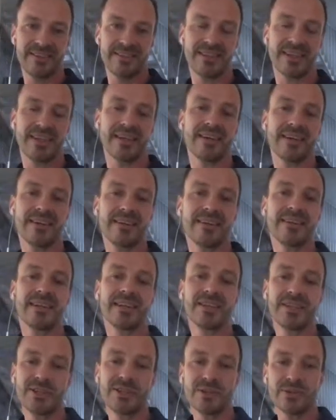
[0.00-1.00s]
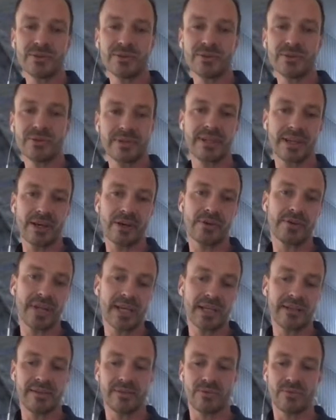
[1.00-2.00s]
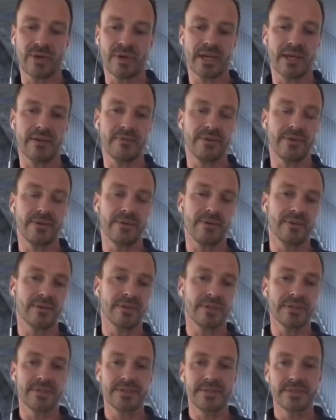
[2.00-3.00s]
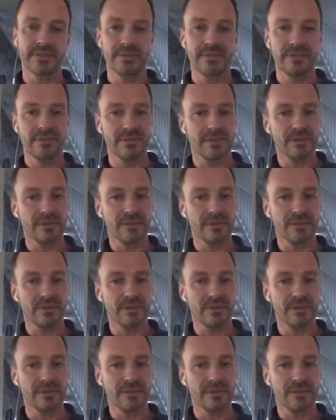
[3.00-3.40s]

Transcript: The new cloud native way of doing this,